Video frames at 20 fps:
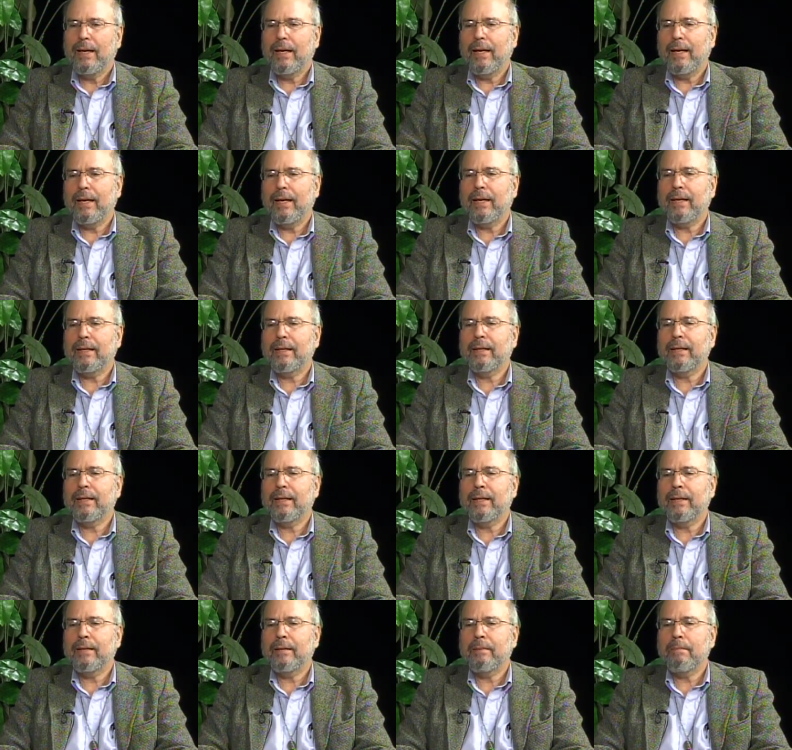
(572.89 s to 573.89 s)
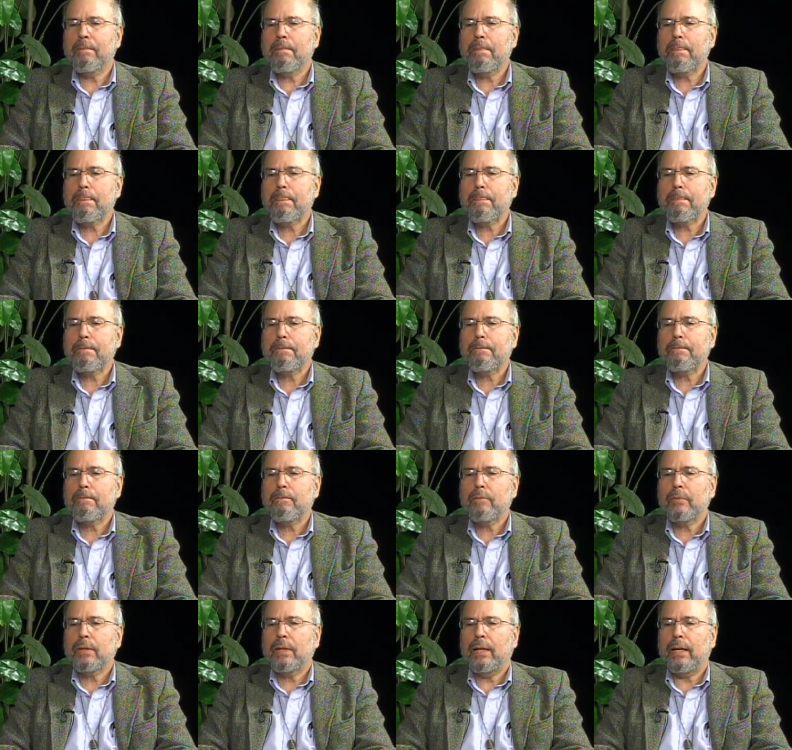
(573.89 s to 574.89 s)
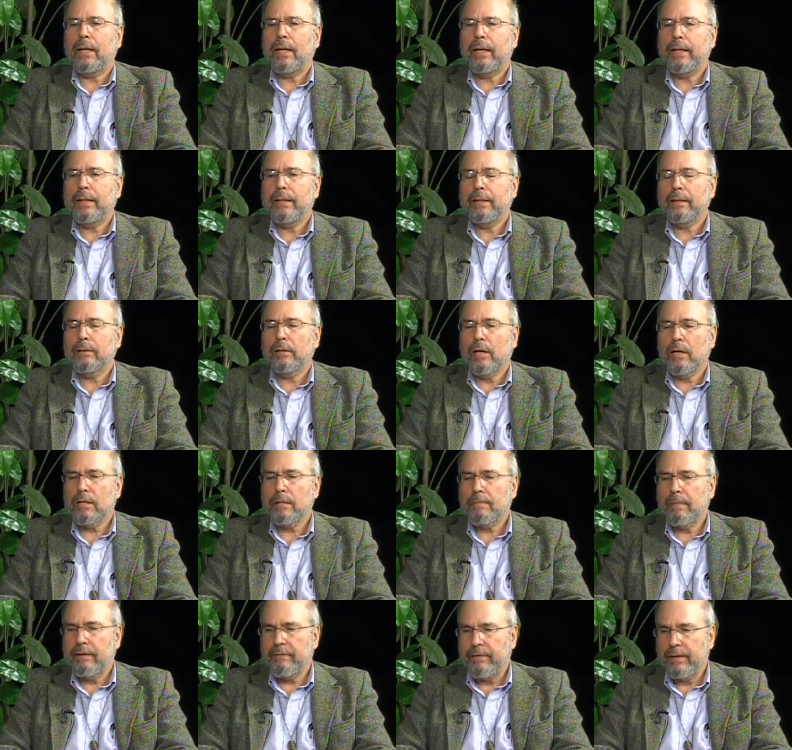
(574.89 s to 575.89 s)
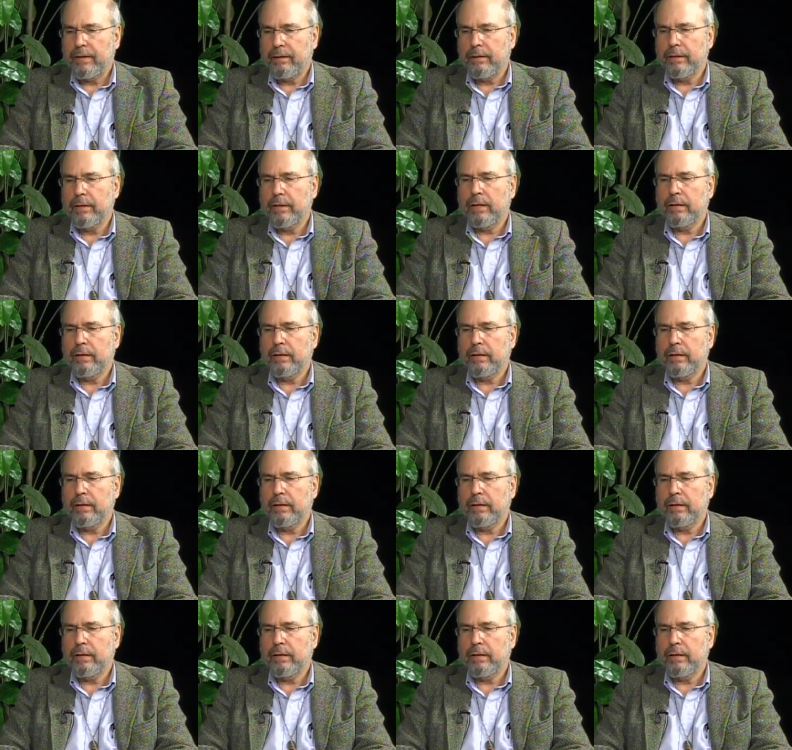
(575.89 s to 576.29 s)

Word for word: And um, I uh, lost my faith there.